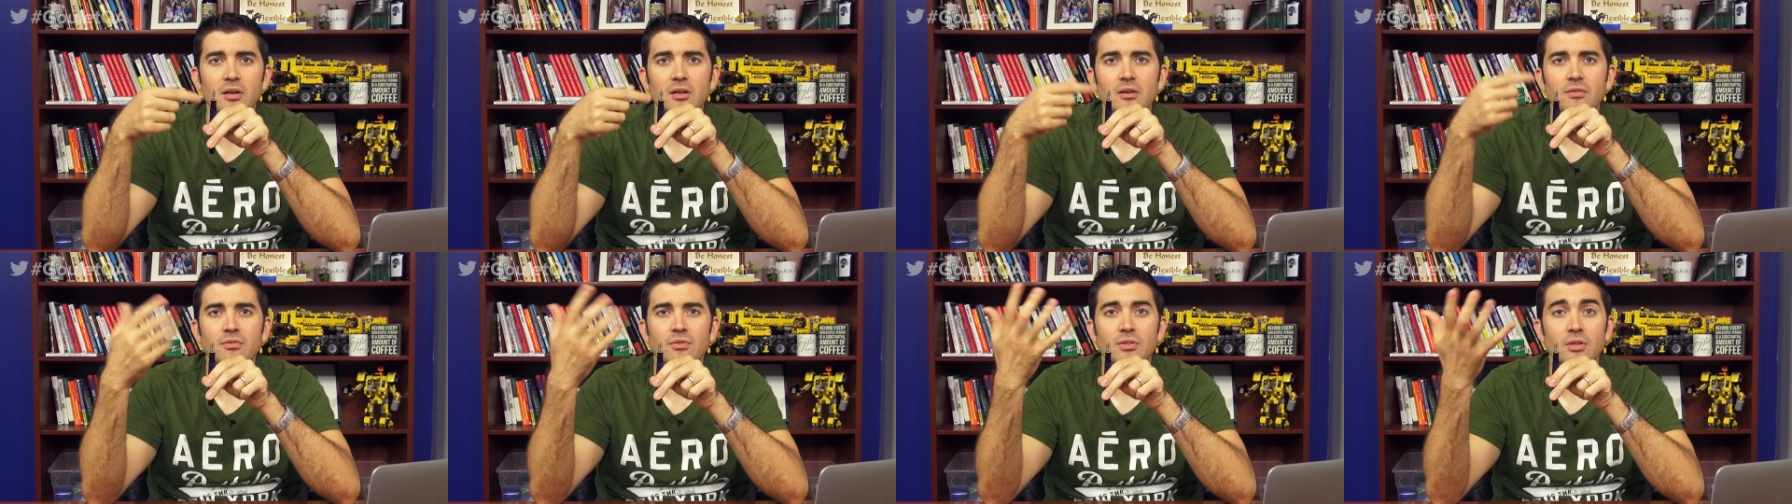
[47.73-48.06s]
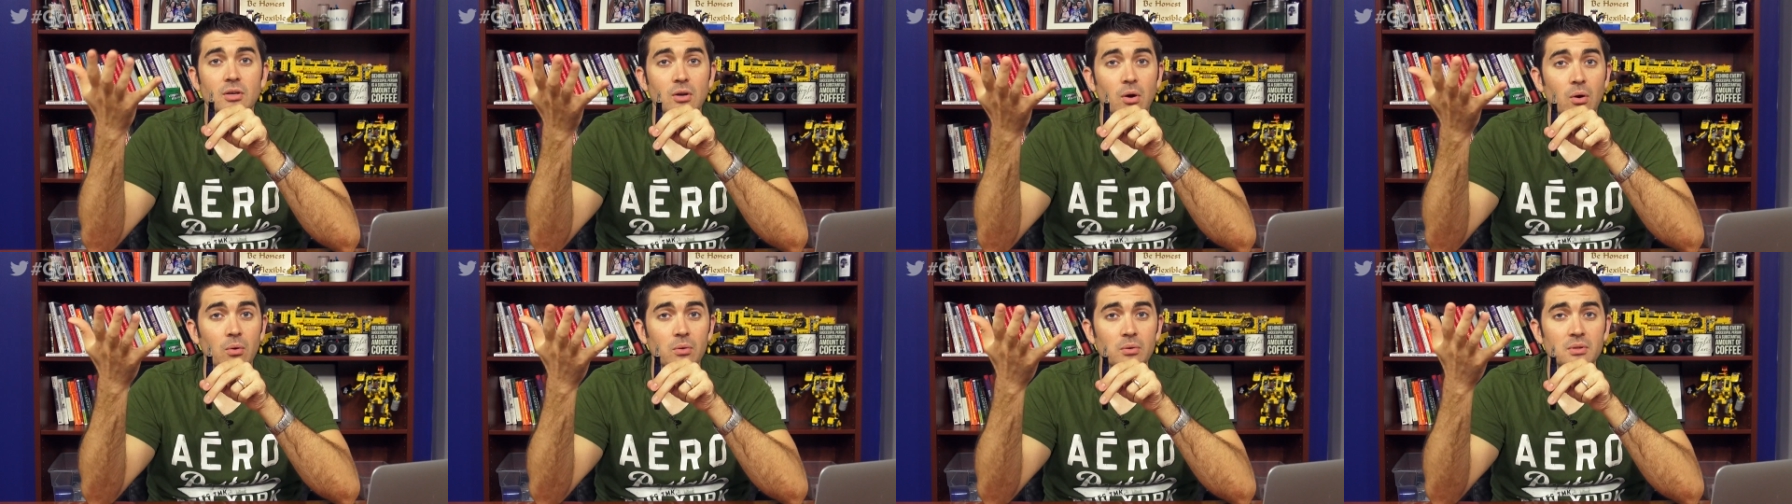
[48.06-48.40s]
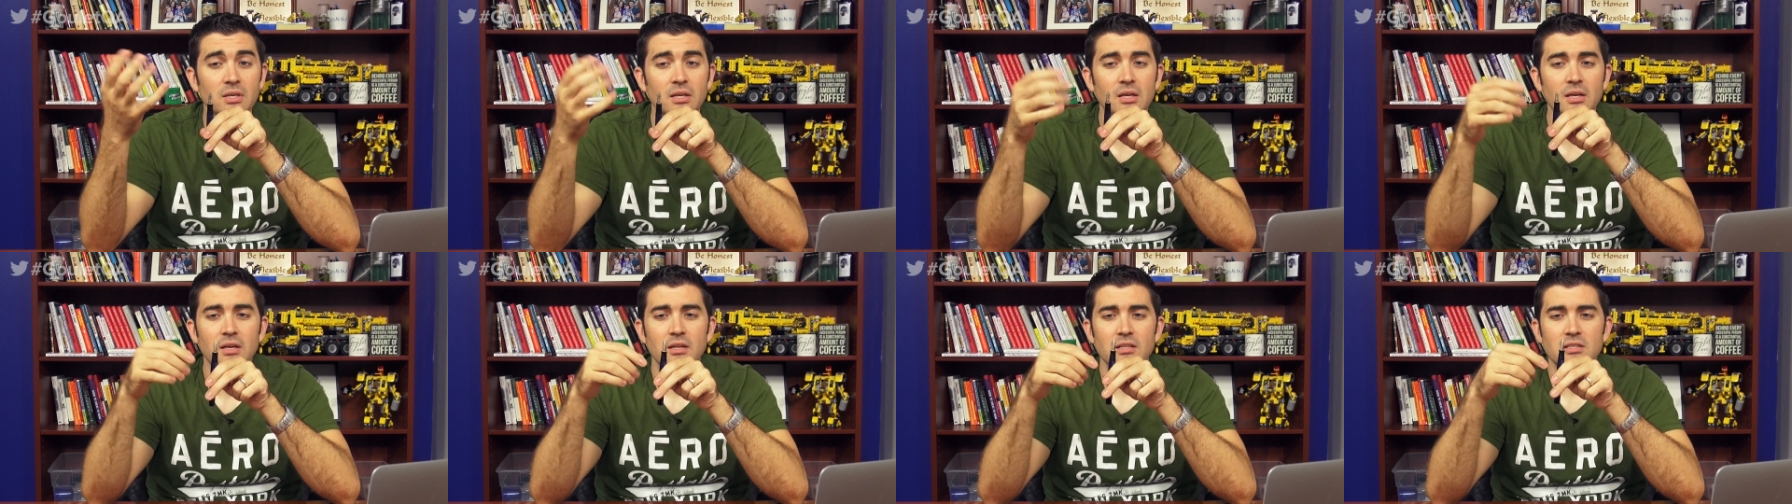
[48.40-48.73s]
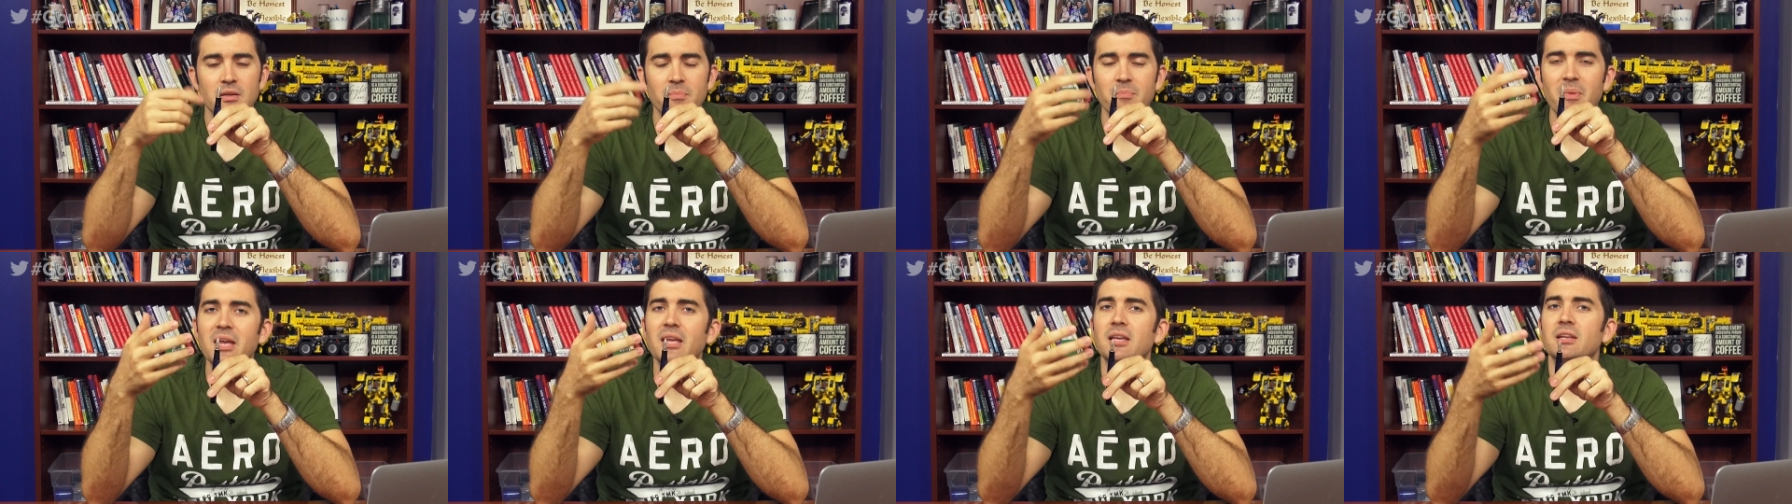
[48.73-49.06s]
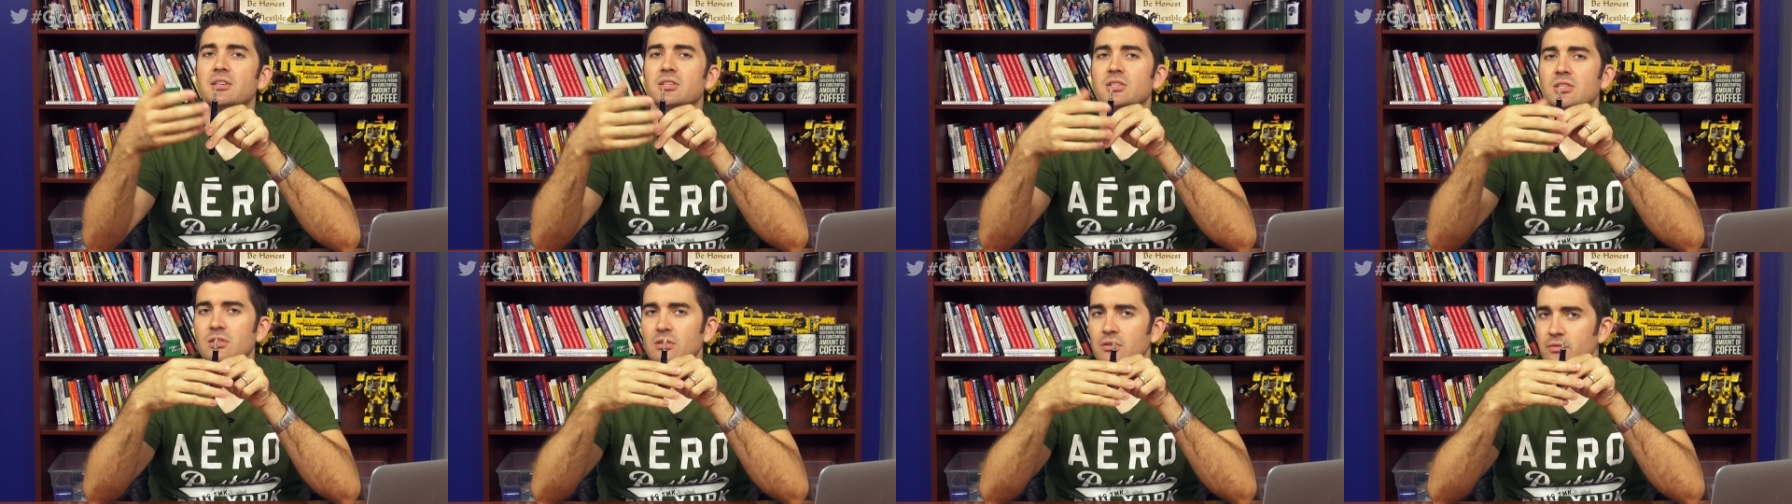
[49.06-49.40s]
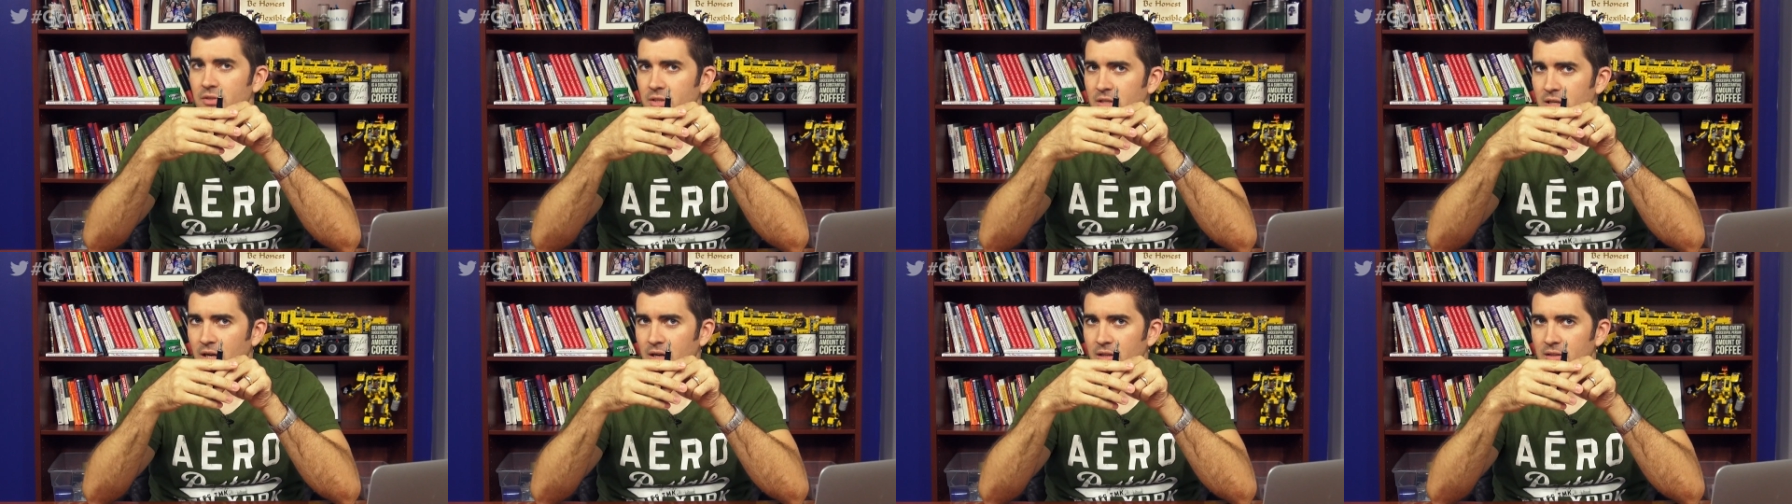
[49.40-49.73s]
of the gold to make it a
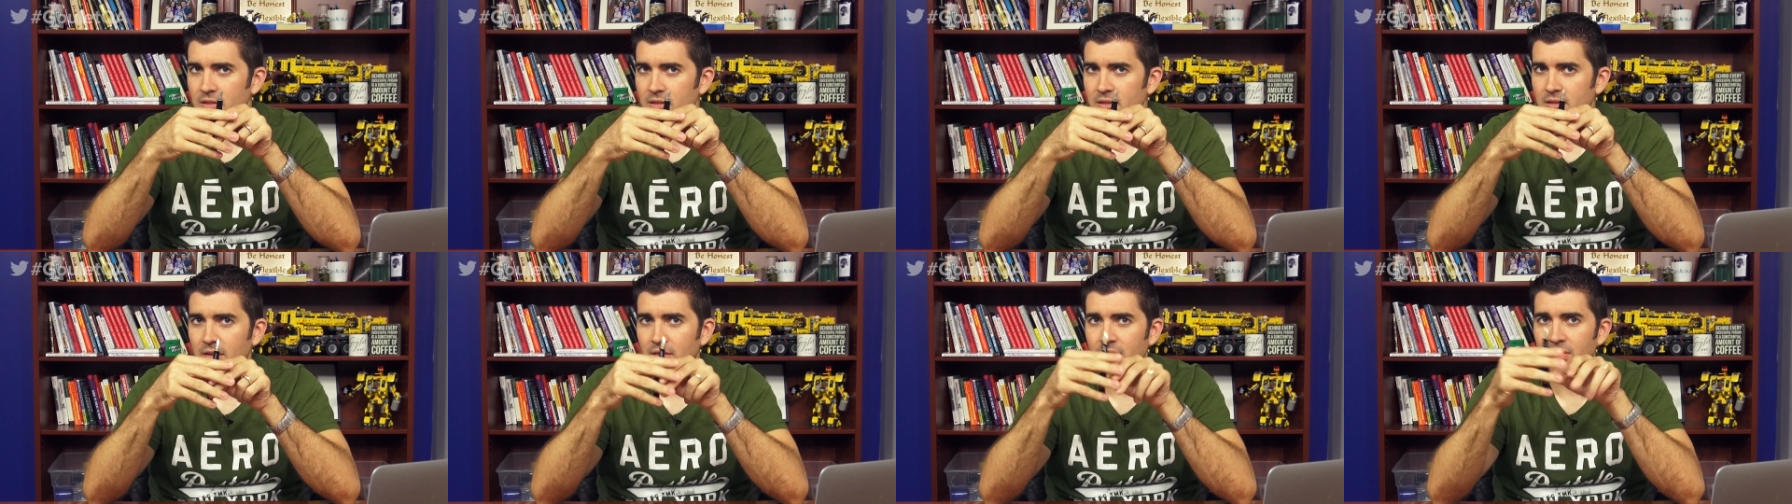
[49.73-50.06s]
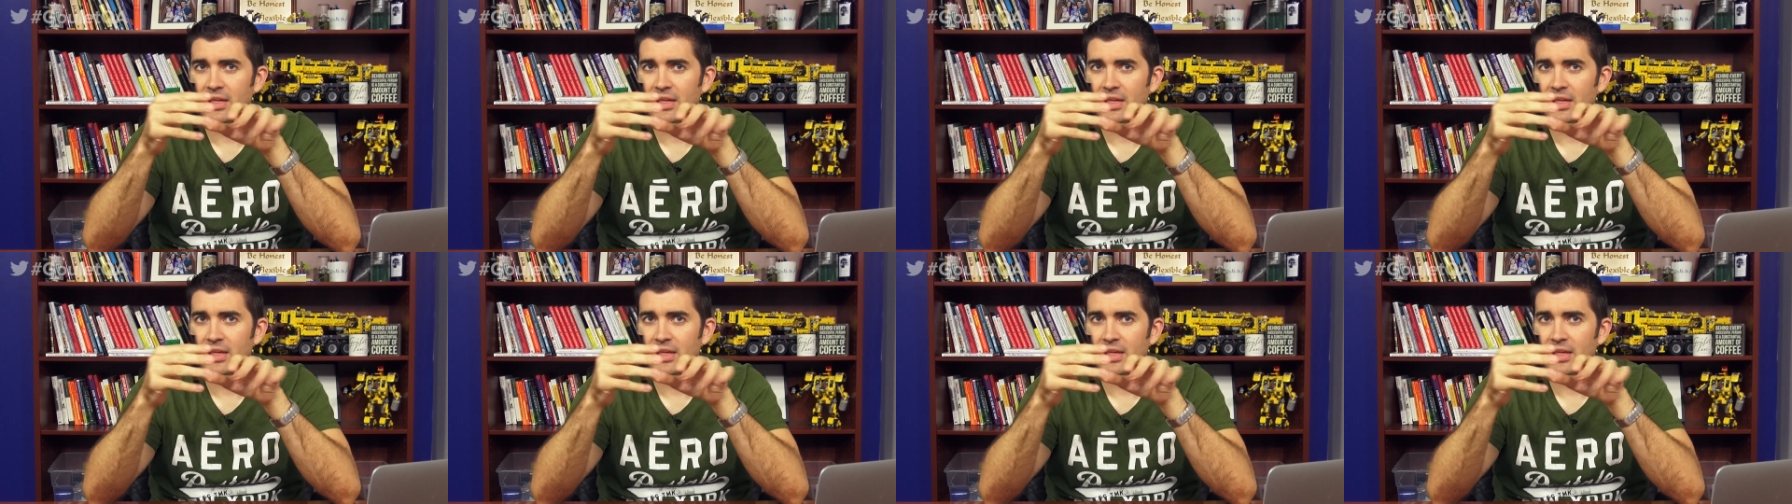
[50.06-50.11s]
silver color.